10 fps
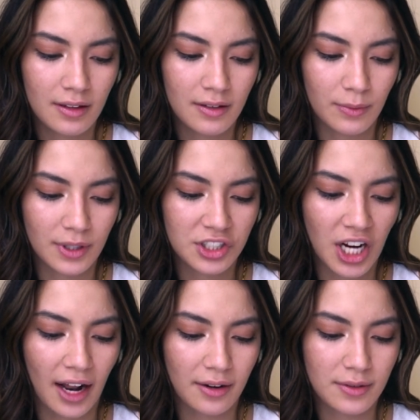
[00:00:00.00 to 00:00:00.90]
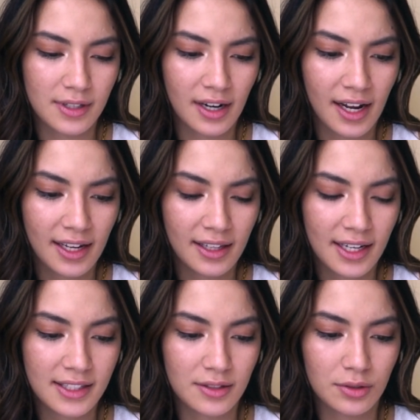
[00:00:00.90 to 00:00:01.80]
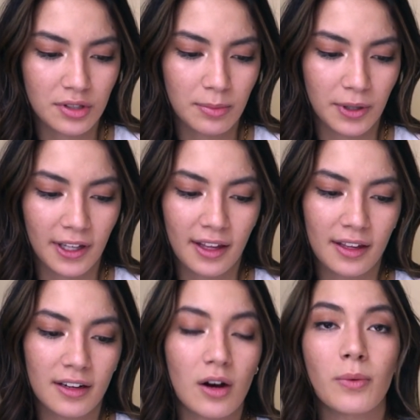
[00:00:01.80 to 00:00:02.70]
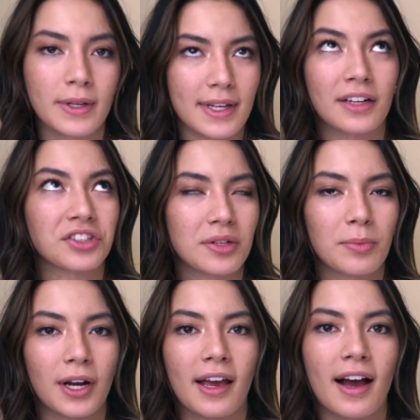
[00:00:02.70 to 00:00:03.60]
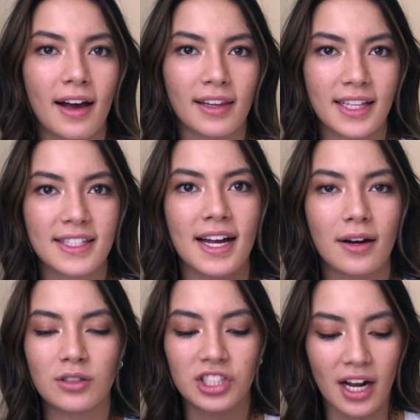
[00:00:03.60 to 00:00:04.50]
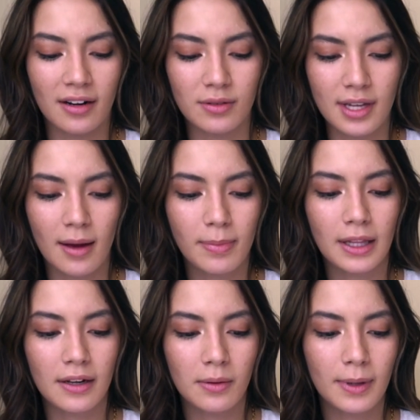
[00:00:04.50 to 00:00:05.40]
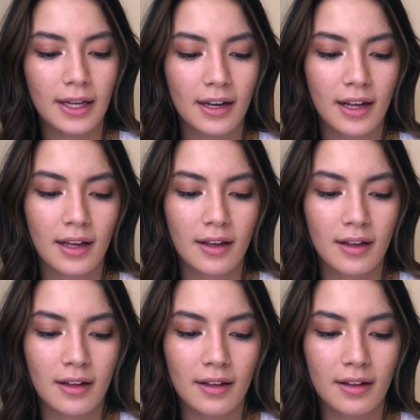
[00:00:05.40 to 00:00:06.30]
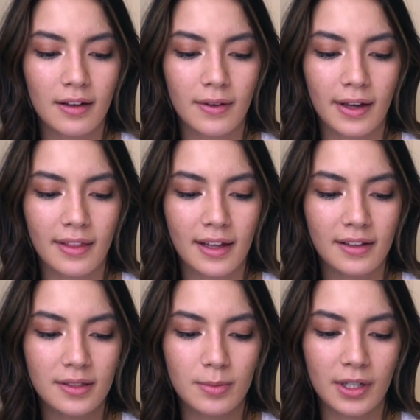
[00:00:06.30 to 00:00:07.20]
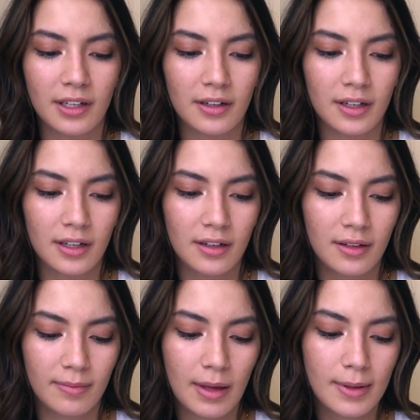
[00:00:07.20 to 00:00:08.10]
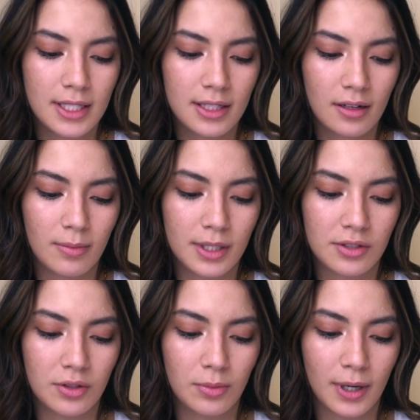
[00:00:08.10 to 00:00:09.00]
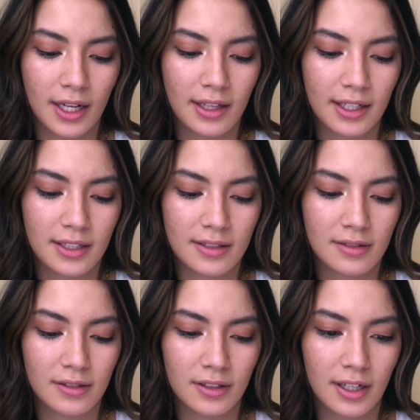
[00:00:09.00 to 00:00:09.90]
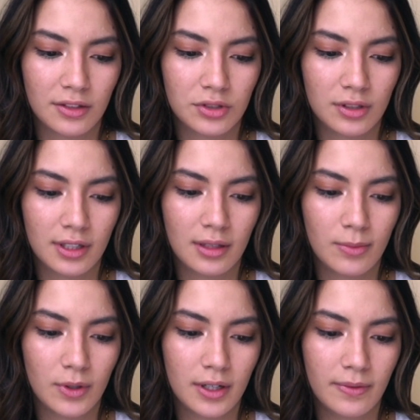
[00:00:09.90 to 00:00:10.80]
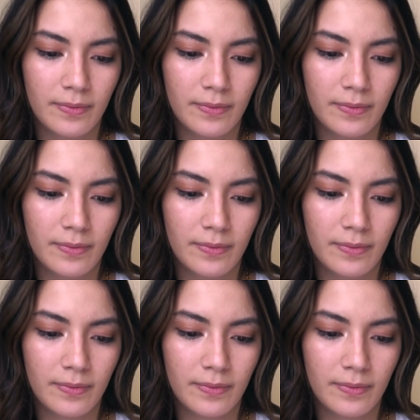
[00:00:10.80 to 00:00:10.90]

with shadows and highlights, usually always actually bringing highlights down, shadows up a little bit. Okay, that looks pretty good. Maybe it's a little bit too bright, like it doesn't look natural anymore.